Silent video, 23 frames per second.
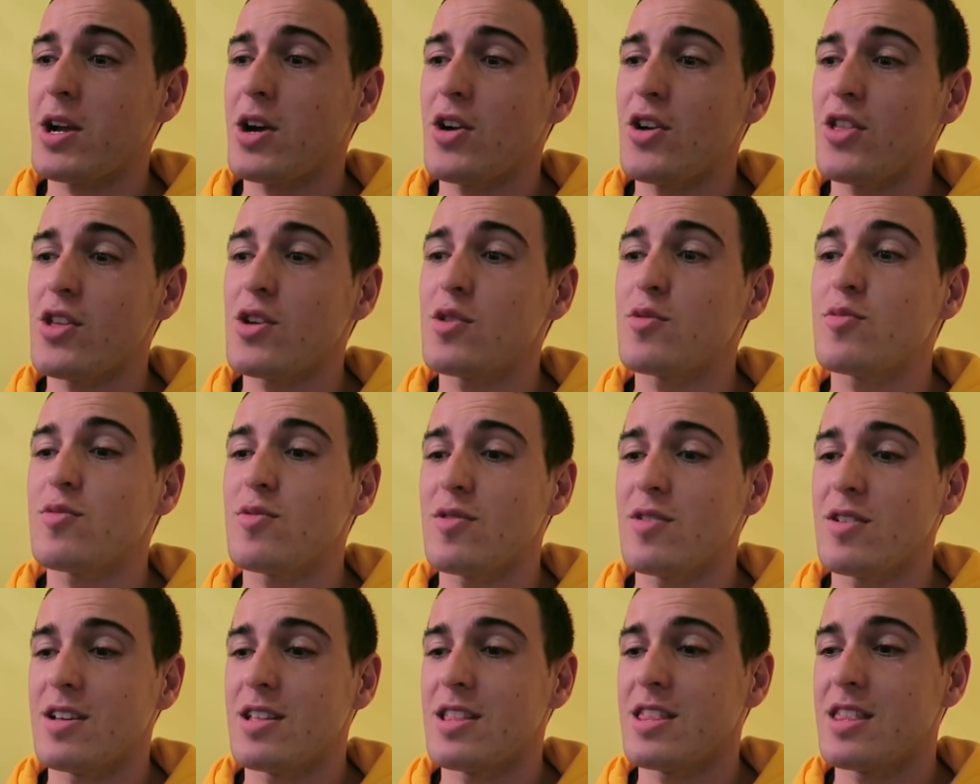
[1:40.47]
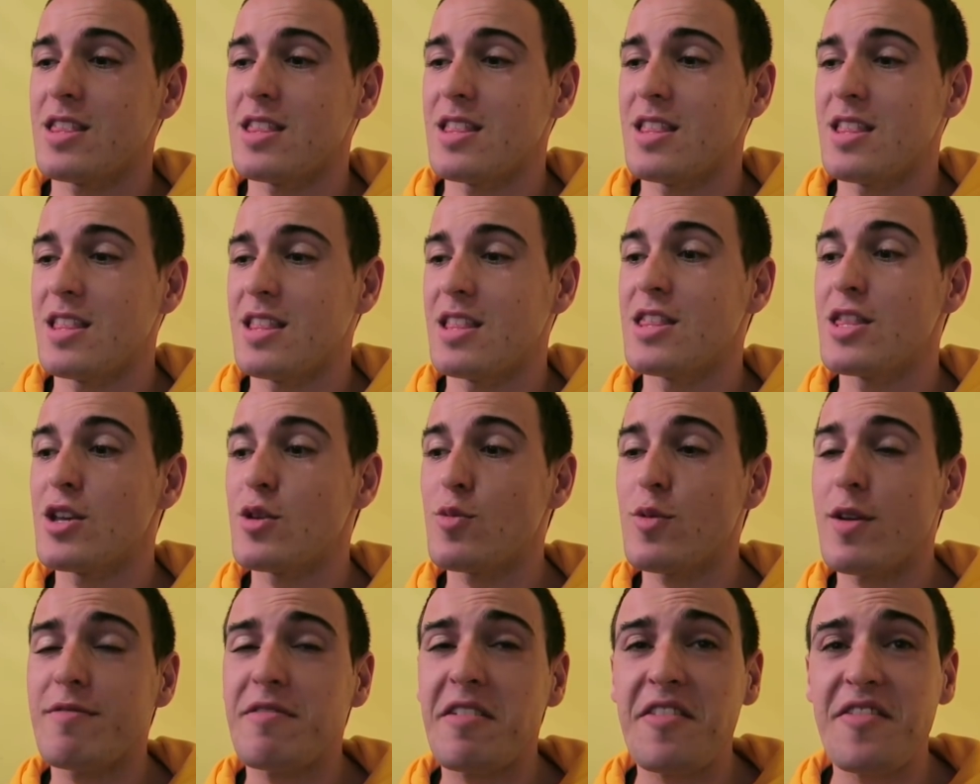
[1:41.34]
my god, the
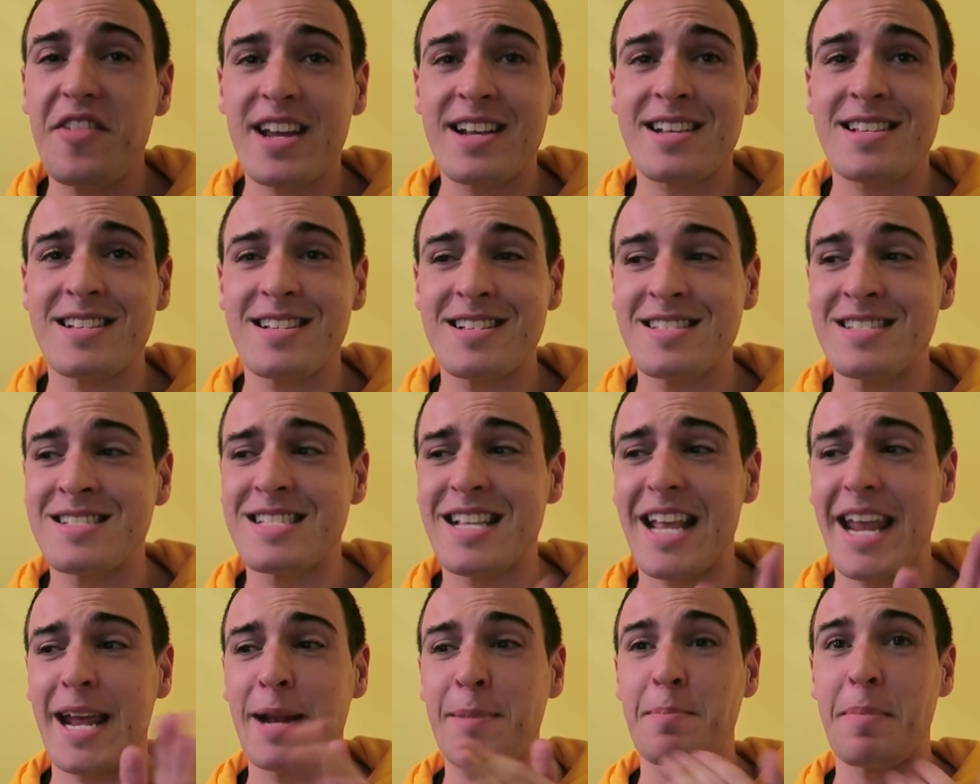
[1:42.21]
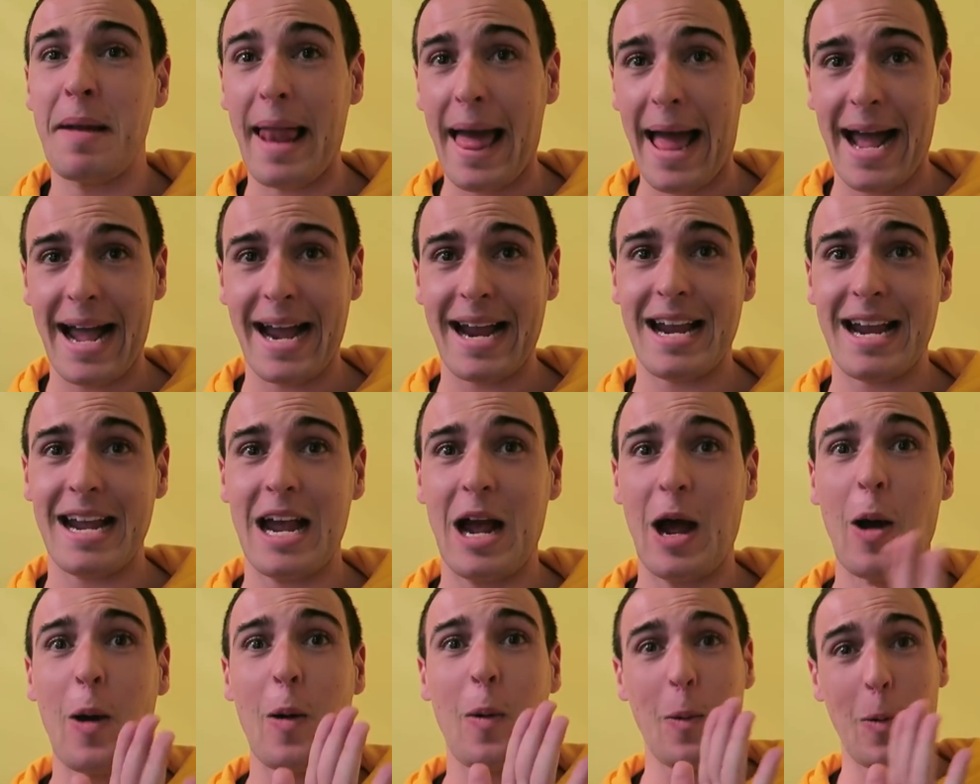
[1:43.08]
River Vixens in black.
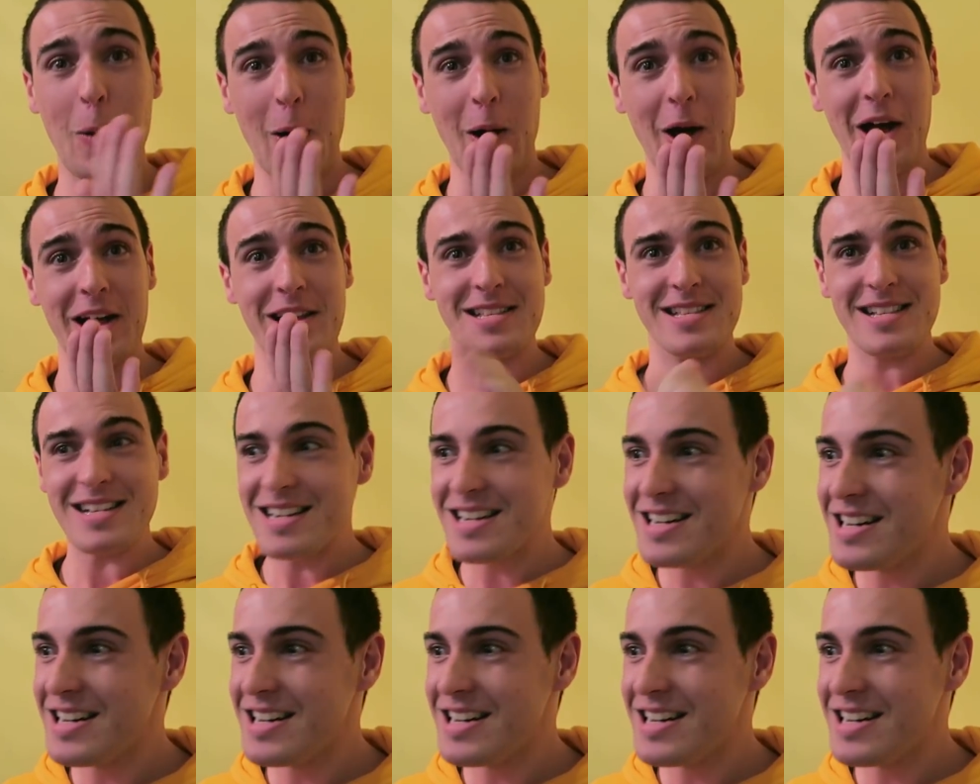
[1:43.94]
What?